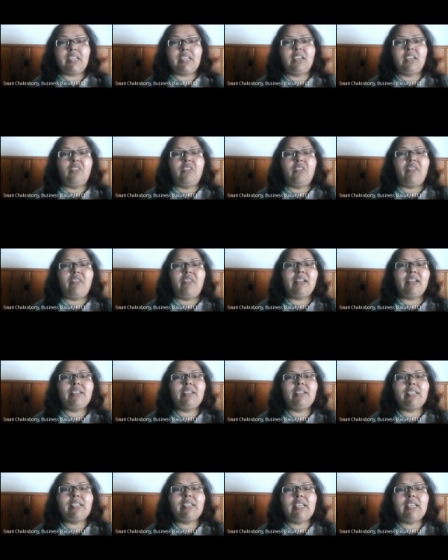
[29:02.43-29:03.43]

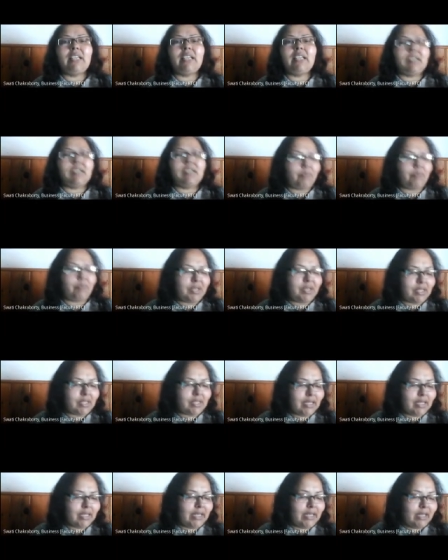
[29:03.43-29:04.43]
Fantasy is
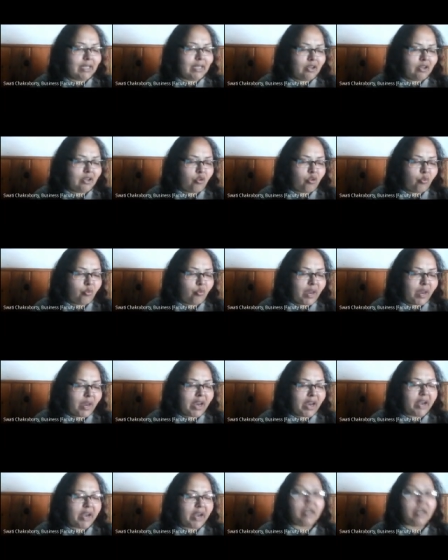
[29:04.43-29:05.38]
basically where